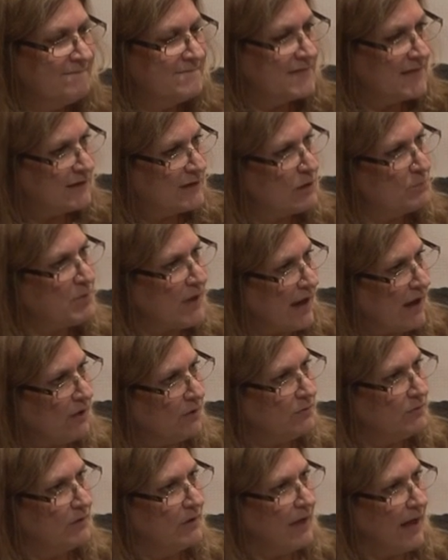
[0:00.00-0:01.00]
Think
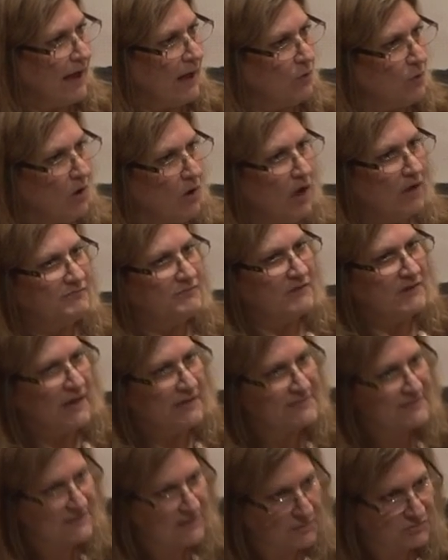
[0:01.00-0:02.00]
about how often
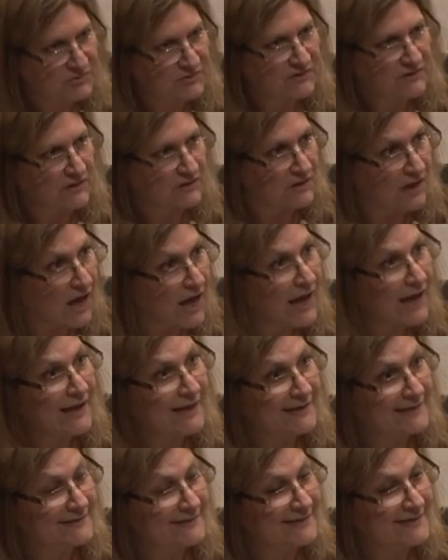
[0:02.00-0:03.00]
I step to the
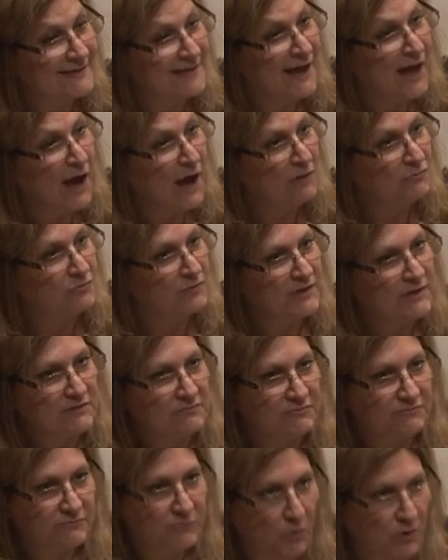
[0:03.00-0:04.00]
line of
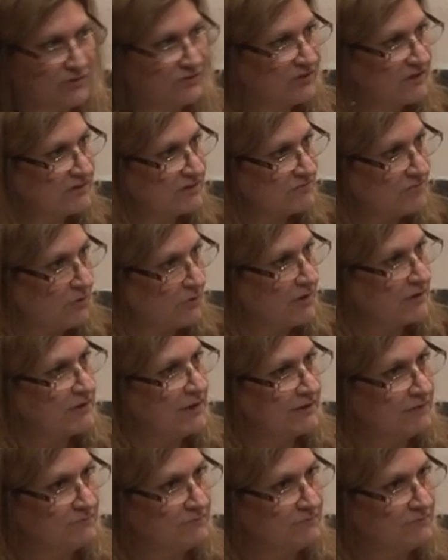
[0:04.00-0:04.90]
reinforcing the very,